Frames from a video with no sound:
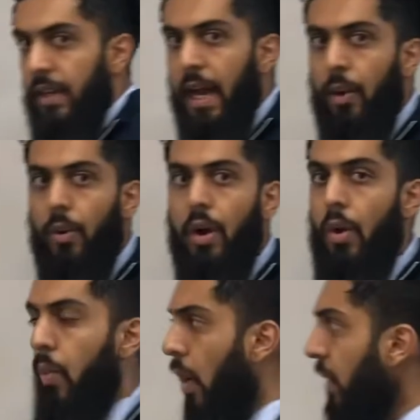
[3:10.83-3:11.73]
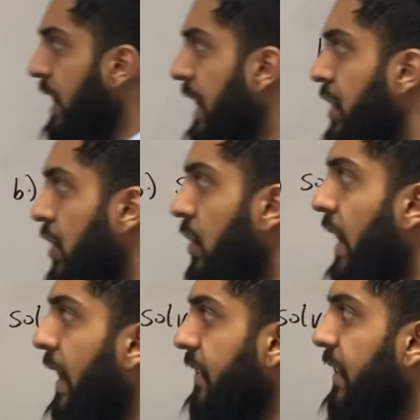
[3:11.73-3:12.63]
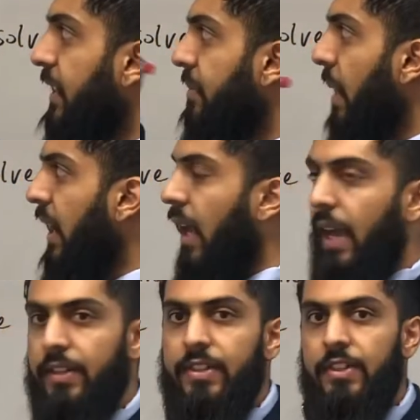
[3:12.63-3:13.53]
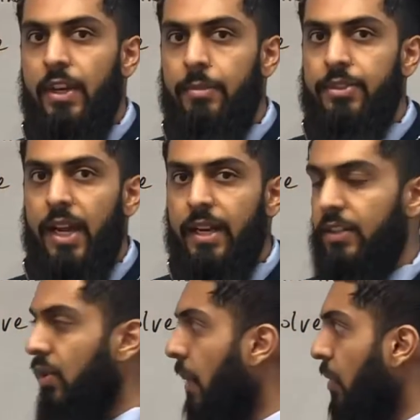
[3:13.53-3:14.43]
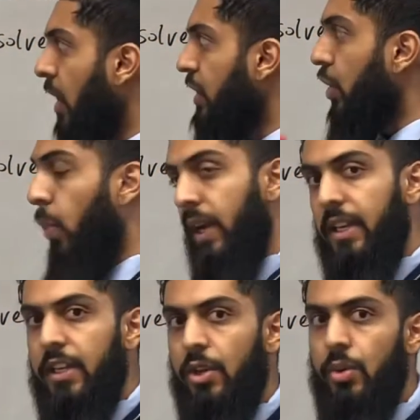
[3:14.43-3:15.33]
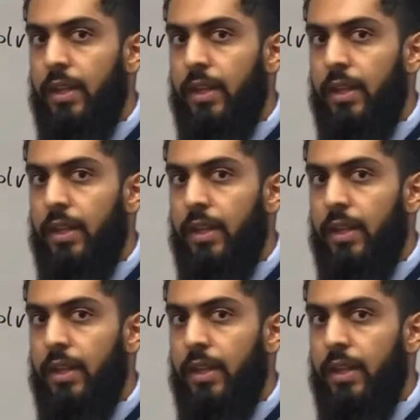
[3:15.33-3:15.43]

Now, what we need to do next is make x the subject, so I'm going to quickly do